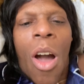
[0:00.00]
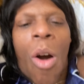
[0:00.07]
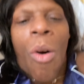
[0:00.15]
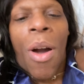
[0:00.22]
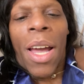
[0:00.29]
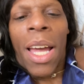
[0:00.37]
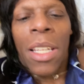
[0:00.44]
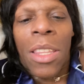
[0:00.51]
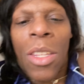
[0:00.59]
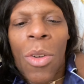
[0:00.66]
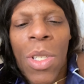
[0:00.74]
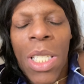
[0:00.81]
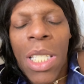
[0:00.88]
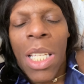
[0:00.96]
Oh, I gotta
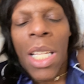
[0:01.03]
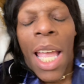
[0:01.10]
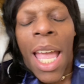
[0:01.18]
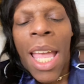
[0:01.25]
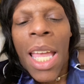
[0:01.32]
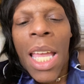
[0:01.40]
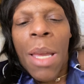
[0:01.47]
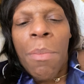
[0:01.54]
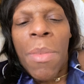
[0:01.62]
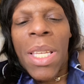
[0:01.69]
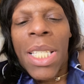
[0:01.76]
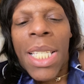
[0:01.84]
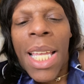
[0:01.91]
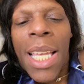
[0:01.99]
throw this in there.
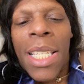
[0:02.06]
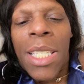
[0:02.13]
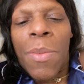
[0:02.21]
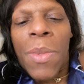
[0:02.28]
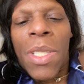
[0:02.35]
Then Sanson